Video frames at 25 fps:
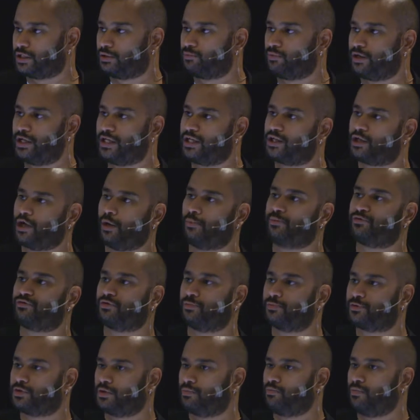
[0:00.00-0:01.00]
And when it comes
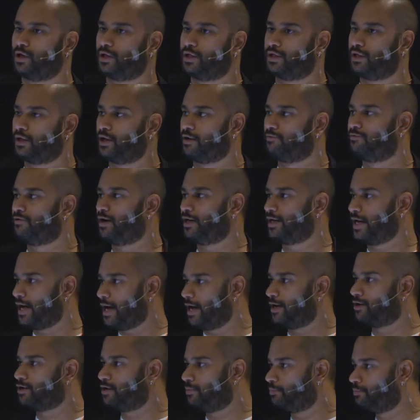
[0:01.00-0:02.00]
from someone that
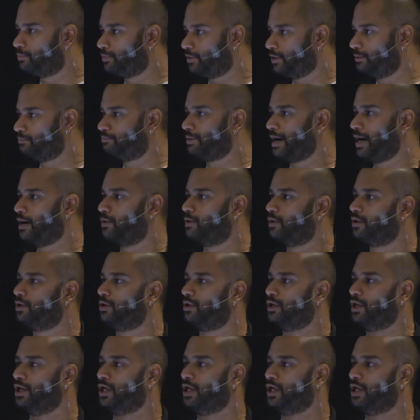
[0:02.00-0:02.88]
high up in power,